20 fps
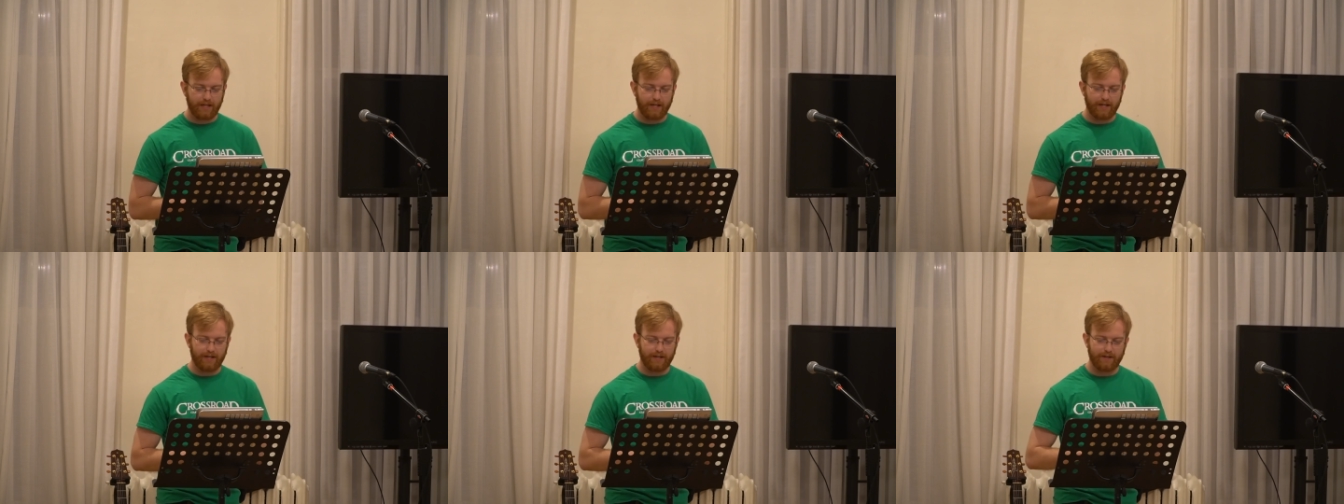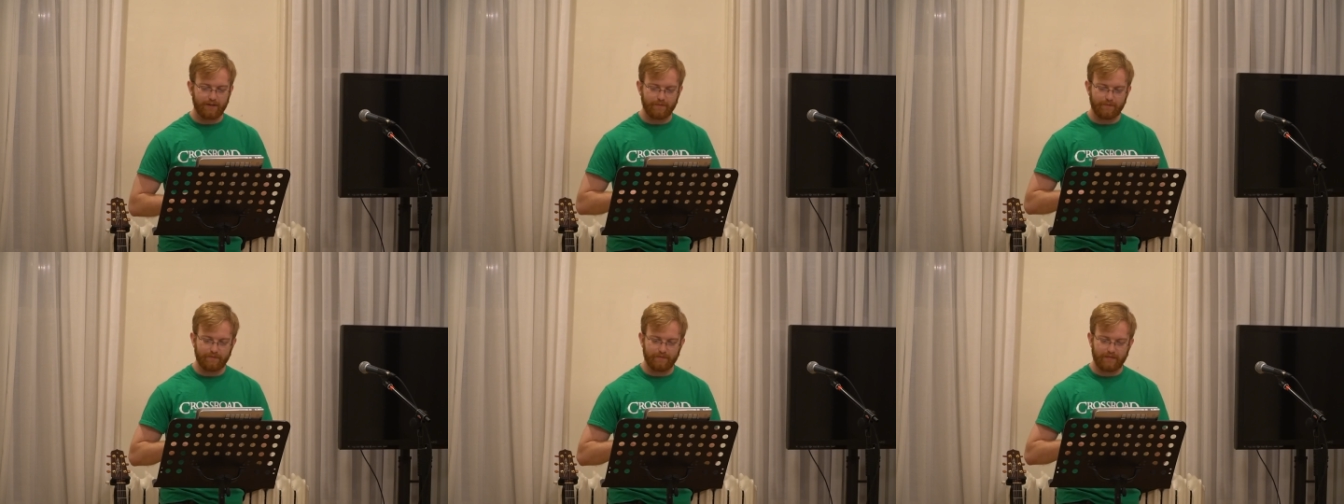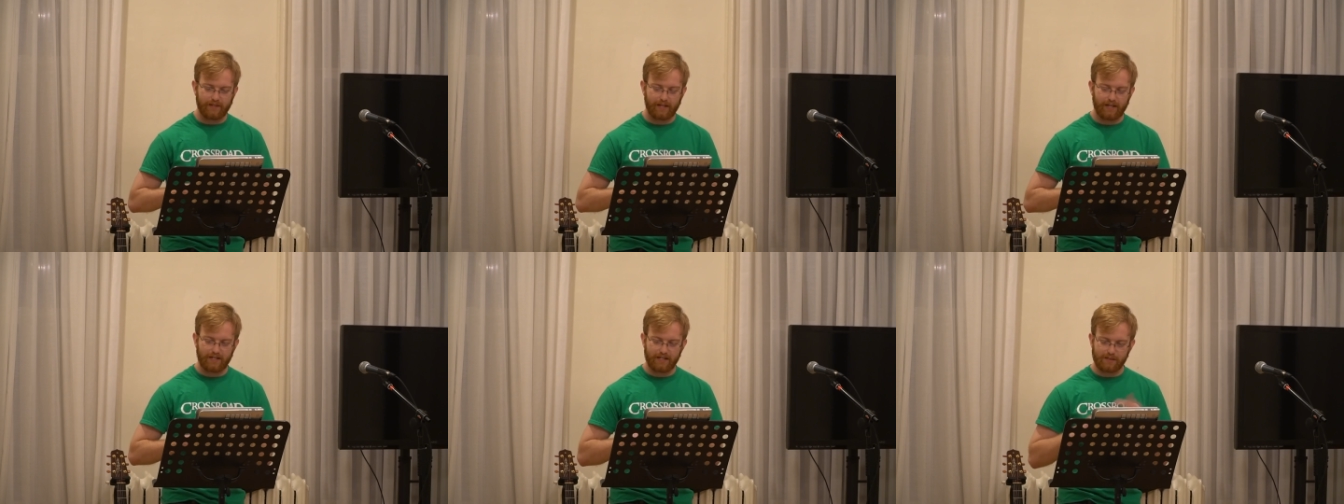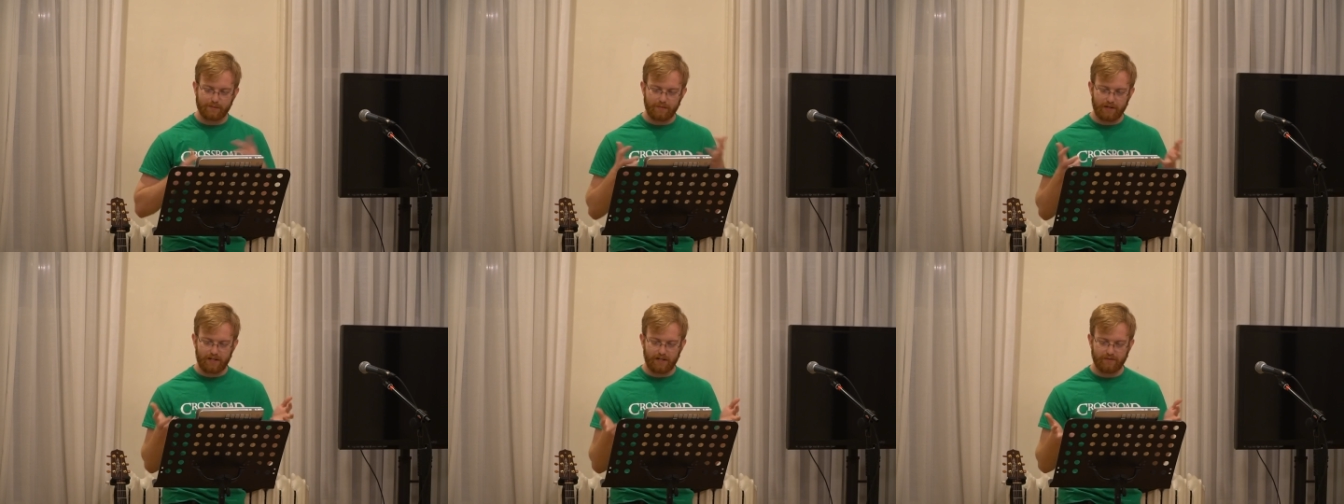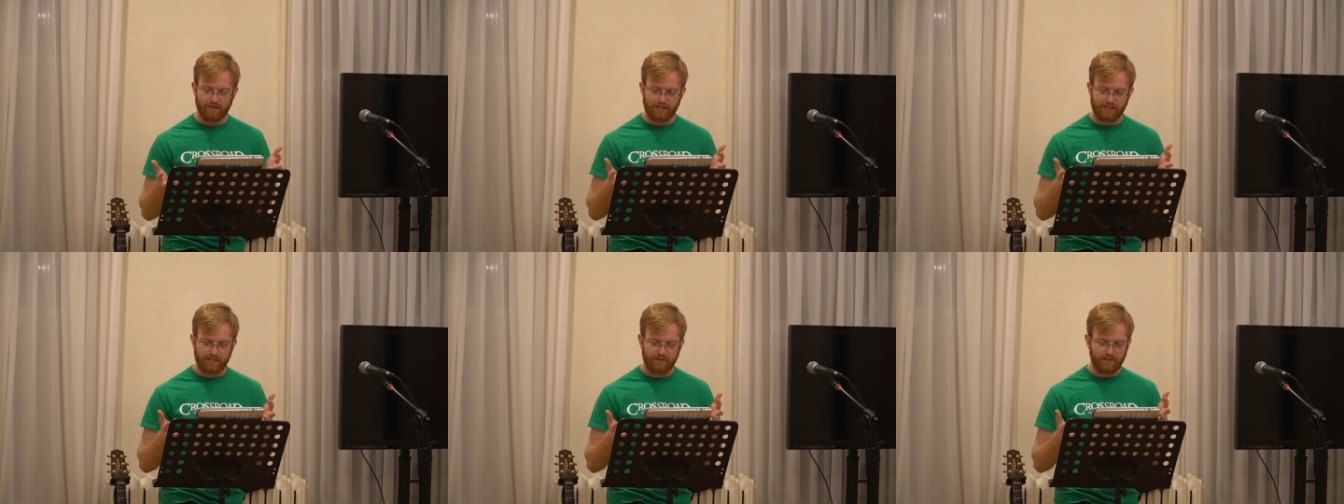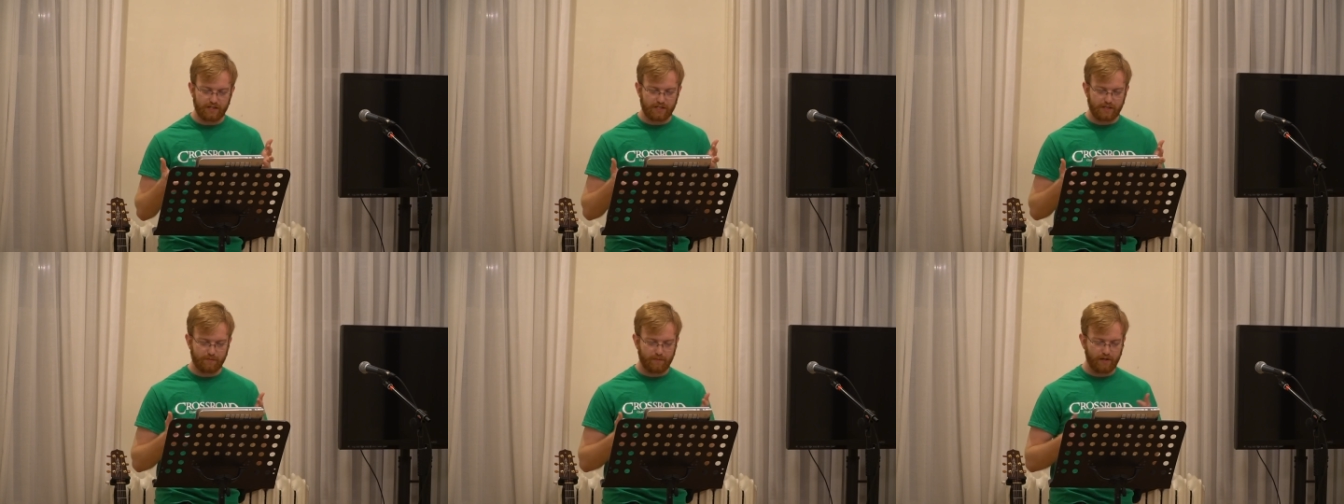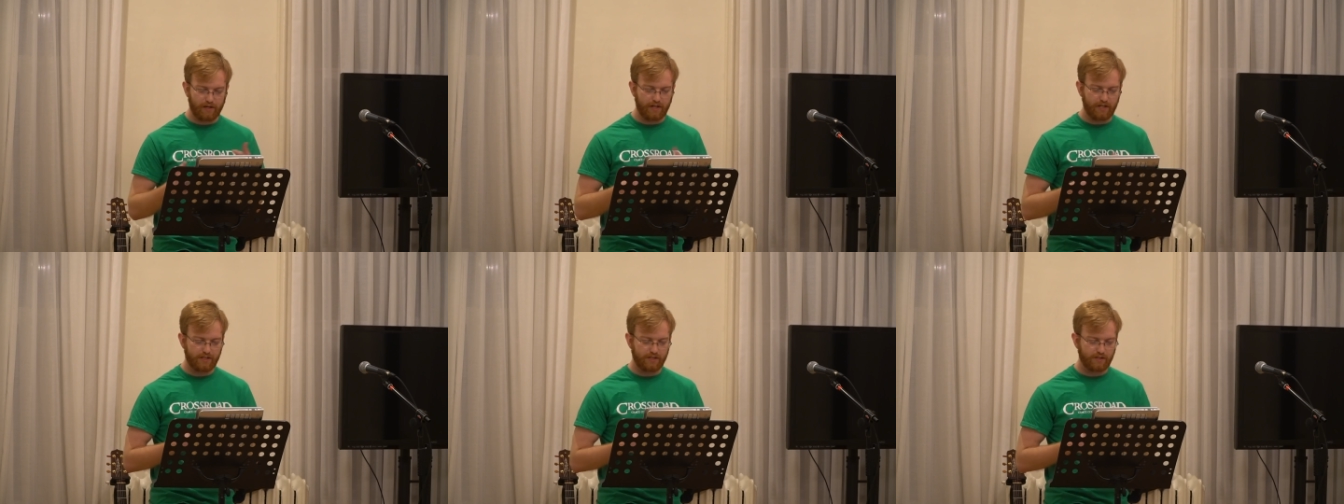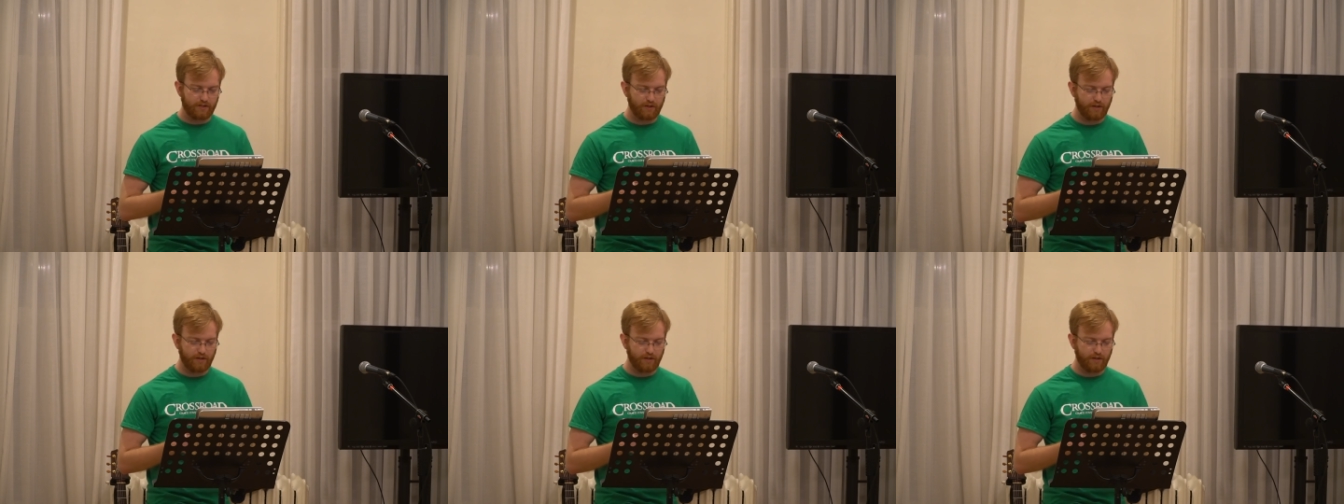Um, and as many of us have experienced